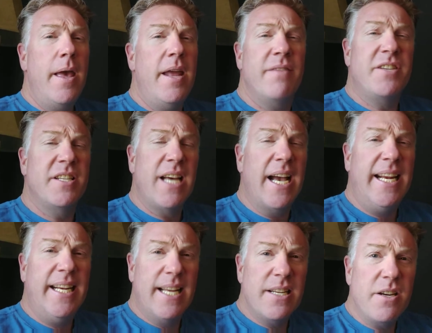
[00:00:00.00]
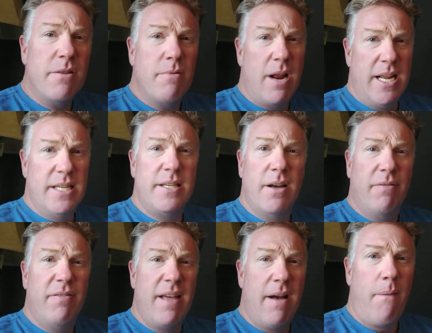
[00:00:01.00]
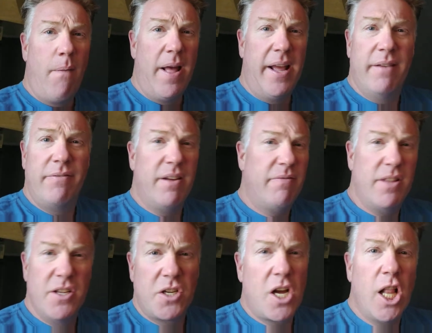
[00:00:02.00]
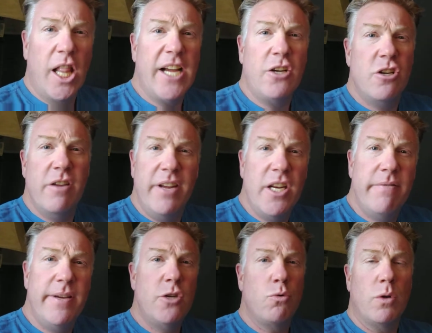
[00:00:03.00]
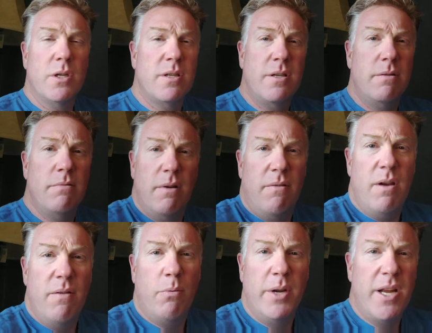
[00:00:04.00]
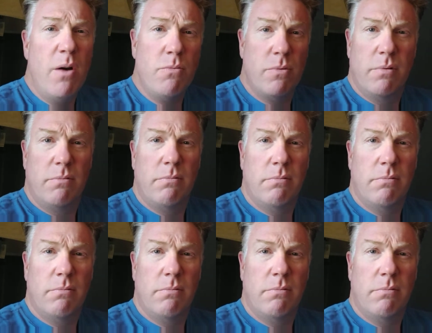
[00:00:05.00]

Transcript: And if society doesn't run itself that way, if, if this collection of individuals, if we don't